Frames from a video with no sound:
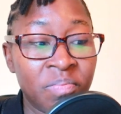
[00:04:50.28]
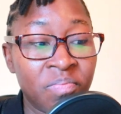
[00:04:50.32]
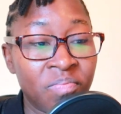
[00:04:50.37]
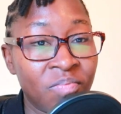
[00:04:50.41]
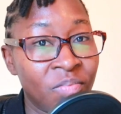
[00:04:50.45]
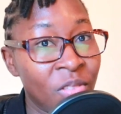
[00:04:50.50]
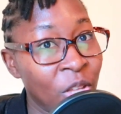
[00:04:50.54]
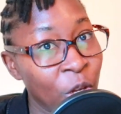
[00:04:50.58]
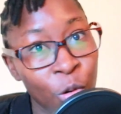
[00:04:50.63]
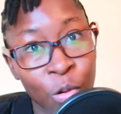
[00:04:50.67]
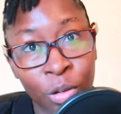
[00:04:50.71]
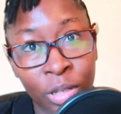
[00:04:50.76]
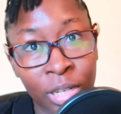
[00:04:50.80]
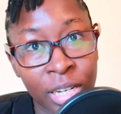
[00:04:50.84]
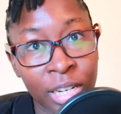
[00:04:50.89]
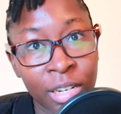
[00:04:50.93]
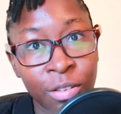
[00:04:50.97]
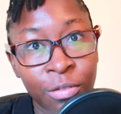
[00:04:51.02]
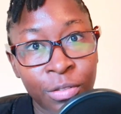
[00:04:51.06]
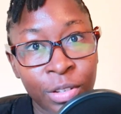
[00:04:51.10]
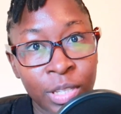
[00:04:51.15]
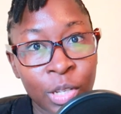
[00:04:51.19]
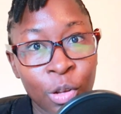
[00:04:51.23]
They don't
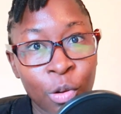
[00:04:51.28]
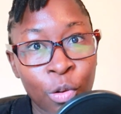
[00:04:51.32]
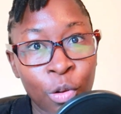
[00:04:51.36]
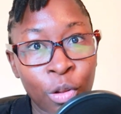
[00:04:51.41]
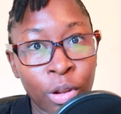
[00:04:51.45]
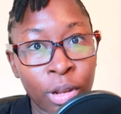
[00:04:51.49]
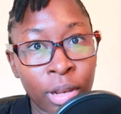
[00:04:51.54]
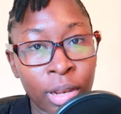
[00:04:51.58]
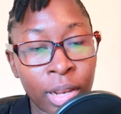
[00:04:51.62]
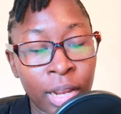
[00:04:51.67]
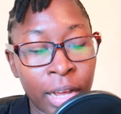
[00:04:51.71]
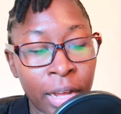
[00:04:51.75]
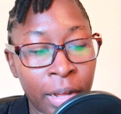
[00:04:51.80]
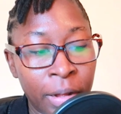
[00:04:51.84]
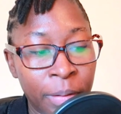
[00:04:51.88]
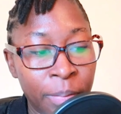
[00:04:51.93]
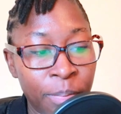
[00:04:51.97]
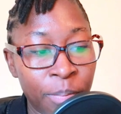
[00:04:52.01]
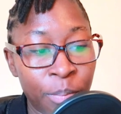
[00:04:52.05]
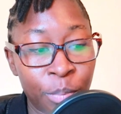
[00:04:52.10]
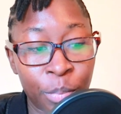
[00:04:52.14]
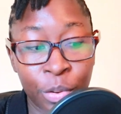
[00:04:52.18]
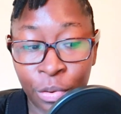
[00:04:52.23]
need physical
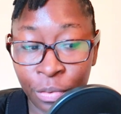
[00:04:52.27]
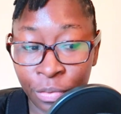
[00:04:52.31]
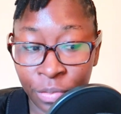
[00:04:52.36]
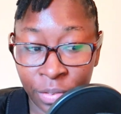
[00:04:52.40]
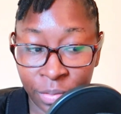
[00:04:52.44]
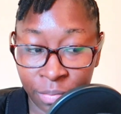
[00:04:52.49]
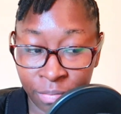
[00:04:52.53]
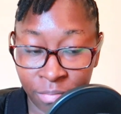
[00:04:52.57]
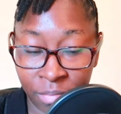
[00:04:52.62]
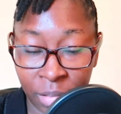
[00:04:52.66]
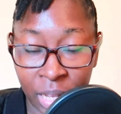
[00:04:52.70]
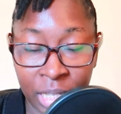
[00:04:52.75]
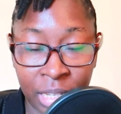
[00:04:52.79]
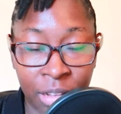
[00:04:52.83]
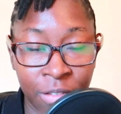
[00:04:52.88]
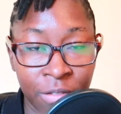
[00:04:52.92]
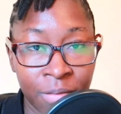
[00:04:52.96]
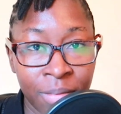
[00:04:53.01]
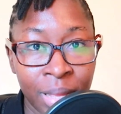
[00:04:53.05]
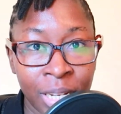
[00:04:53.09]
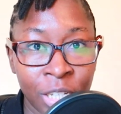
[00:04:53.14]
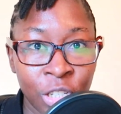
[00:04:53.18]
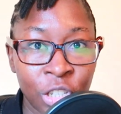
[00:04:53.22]
proof, as I've
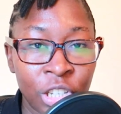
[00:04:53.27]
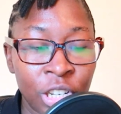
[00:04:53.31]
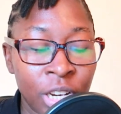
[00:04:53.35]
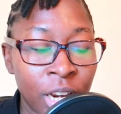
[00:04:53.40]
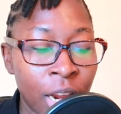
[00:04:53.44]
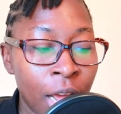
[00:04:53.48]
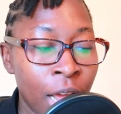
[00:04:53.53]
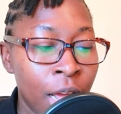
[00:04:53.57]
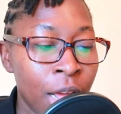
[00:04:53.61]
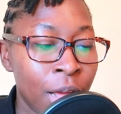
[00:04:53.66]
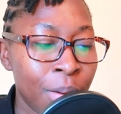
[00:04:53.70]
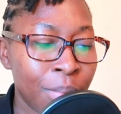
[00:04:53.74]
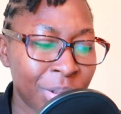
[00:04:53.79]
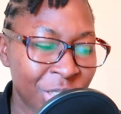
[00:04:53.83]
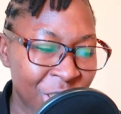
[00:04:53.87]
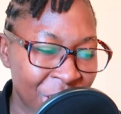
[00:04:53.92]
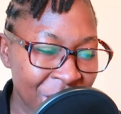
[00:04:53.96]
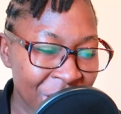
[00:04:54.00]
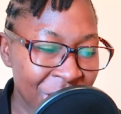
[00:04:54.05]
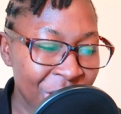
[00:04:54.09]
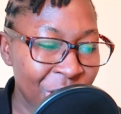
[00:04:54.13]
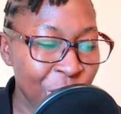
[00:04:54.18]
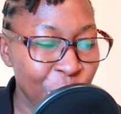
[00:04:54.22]
mentioned, but
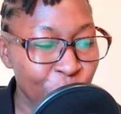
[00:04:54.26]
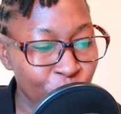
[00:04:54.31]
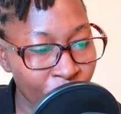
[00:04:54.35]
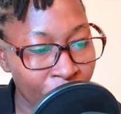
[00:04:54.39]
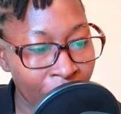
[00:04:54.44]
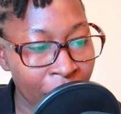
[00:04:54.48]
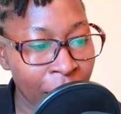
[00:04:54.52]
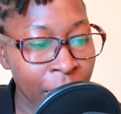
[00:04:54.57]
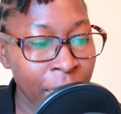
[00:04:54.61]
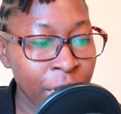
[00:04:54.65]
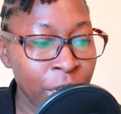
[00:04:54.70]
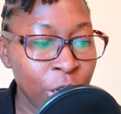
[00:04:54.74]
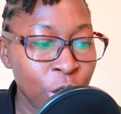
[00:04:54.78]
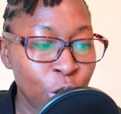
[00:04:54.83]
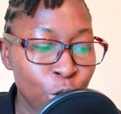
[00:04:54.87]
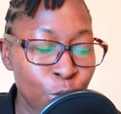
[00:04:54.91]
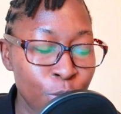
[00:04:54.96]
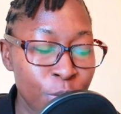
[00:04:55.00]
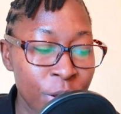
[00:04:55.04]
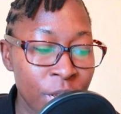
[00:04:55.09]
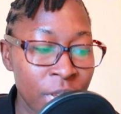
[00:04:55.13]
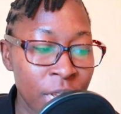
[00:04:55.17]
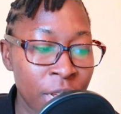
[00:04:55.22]
just try
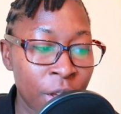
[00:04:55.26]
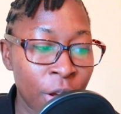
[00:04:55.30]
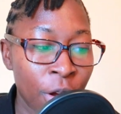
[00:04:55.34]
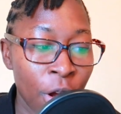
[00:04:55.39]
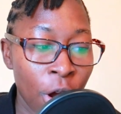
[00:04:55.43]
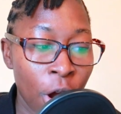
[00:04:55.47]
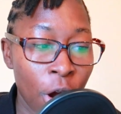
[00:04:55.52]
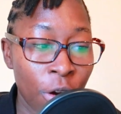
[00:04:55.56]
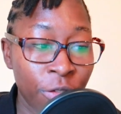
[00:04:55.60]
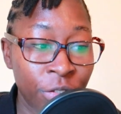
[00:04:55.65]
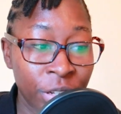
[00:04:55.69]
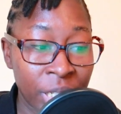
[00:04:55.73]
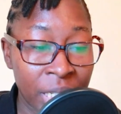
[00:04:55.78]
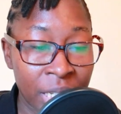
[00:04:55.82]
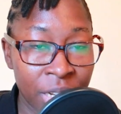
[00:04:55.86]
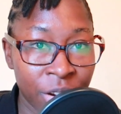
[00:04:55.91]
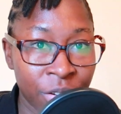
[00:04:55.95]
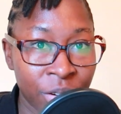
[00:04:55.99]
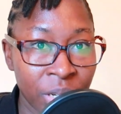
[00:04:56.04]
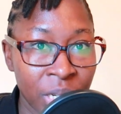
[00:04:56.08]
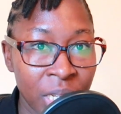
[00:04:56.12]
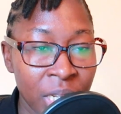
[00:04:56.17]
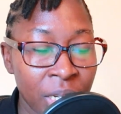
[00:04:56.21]
to be of
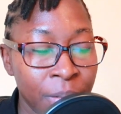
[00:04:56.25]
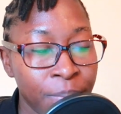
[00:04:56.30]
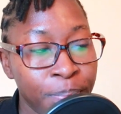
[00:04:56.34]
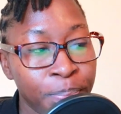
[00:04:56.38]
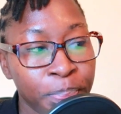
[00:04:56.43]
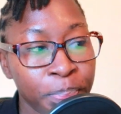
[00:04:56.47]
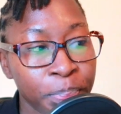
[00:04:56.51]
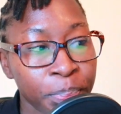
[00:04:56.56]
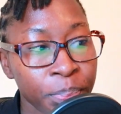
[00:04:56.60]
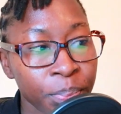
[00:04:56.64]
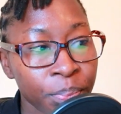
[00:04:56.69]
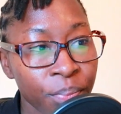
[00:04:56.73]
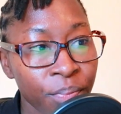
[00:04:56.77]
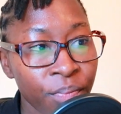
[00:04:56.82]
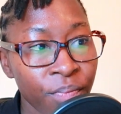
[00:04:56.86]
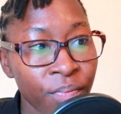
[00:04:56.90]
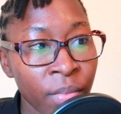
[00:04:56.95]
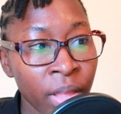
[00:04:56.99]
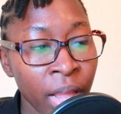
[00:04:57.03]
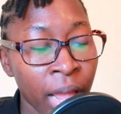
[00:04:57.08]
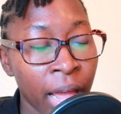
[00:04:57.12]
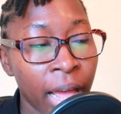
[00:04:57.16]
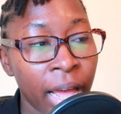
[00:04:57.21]
integrity
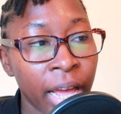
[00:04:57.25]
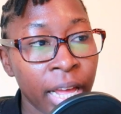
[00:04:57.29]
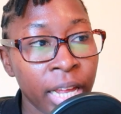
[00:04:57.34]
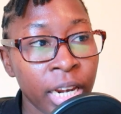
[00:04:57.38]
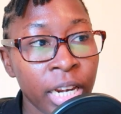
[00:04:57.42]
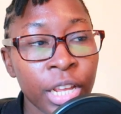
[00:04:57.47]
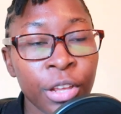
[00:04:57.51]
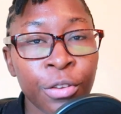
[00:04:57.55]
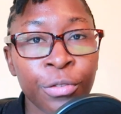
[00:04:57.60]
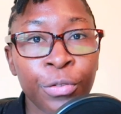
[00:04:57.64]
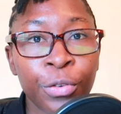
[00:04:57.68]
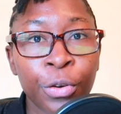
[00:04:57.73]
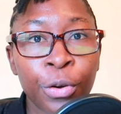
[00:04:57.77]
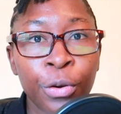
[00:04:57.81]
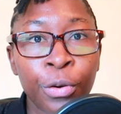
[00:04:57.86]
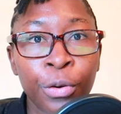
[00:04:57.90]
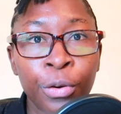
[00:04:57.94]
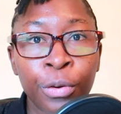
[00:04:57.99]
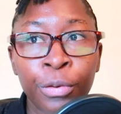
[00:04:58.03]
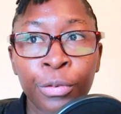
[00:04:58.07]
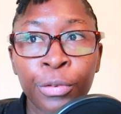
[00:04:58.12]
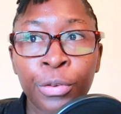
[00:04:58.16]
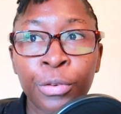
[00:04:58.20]
And if
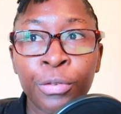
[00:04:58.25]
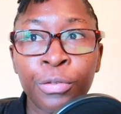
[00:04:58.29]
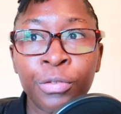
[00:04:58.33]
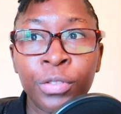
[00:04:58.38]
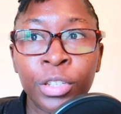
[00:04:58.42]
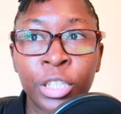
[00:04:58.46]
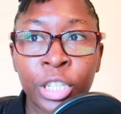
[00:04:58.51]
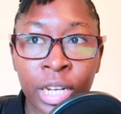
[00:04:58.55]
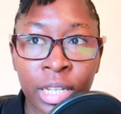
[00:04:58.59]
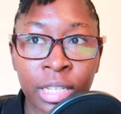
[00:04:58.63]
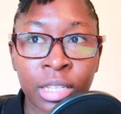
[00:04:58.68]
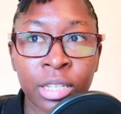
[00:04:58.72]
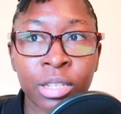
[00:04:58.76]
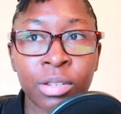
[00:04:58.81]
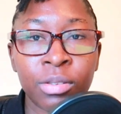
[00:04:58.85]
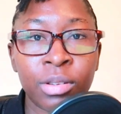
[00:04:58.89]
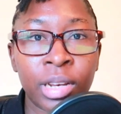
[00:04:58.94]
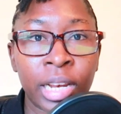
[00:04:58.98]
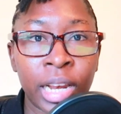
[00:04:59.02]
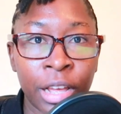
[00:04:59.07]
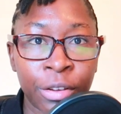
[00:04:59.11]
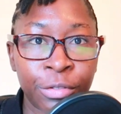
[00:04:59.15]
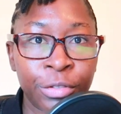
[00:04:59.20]
you've just
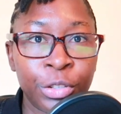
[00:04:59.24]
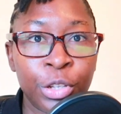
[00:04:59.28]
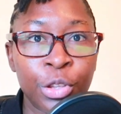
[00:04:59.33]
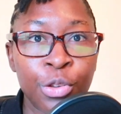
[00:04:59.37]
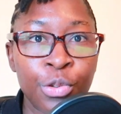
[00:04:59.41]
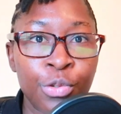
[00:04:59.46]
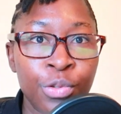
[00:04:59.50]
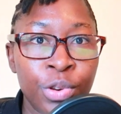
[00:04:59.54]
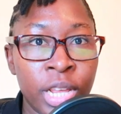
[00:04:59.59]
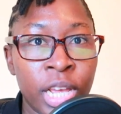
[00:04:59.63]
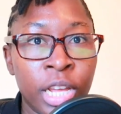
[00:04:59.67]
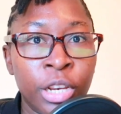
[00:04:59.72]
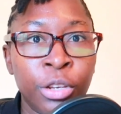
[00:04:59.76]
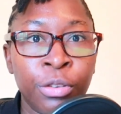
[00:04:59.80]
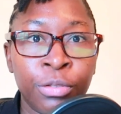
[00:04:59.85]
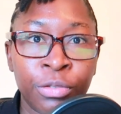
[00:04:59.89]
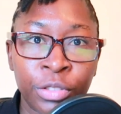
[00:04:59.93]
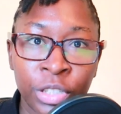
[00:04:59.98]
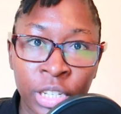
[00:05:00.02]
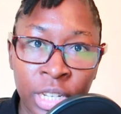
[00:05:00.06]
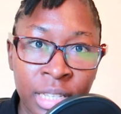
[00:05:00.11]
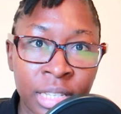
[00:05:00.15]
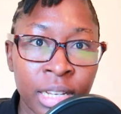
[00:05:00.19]
left uni and
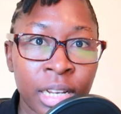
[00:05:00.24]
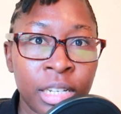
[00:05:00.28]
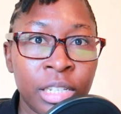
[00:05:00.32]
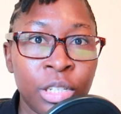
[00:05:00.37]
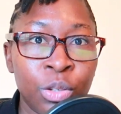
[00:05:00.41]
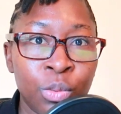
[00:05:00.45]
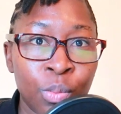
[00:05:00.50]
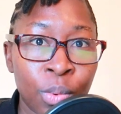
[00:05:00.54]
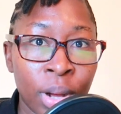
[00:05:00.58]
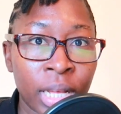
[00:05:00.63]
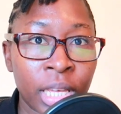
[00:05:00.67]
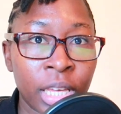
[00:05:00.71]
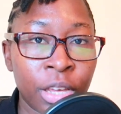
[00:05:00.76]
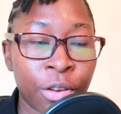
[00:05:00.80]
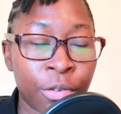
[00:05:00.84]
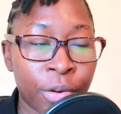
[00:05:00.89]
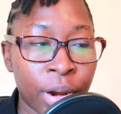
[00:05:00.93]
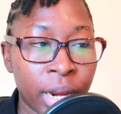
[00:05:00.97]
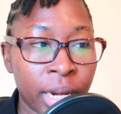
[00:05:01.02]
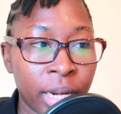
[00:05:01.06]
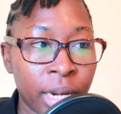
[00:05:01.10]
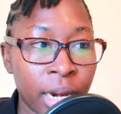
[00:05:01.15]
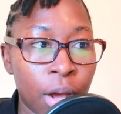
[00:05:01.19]
you've just started working
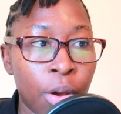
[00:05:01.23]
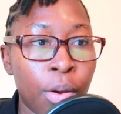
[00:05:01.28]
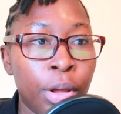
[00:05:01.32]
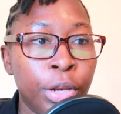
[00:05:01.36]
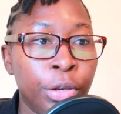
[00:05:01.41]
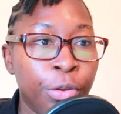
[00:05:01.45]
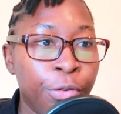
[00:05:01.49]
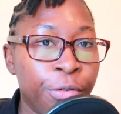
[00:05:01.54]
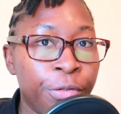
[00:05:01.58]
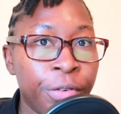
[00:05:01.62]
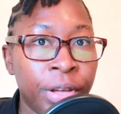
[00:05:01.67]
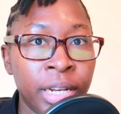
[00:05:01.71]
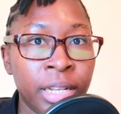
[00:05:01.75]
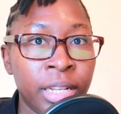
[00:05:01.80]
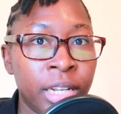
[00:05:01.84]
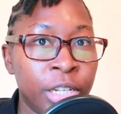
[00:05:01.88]
right now and you find